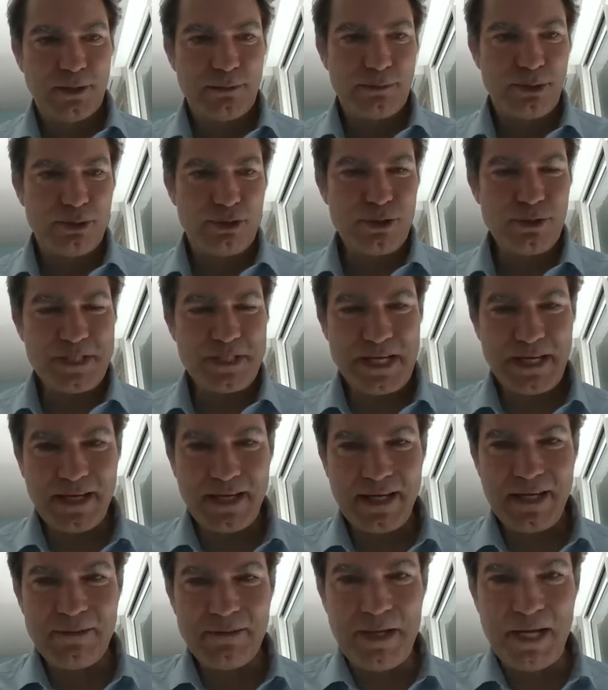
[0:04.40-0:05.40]
Bonjour
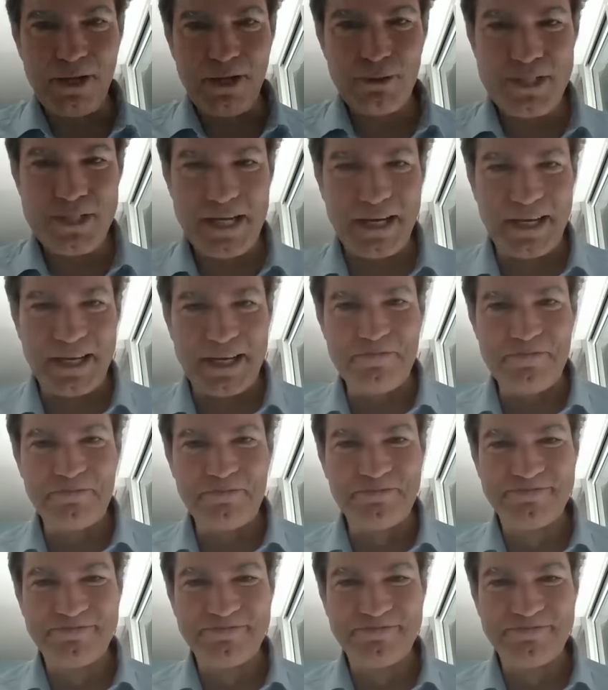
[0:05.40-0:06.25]
Thierry. Hello Thierry.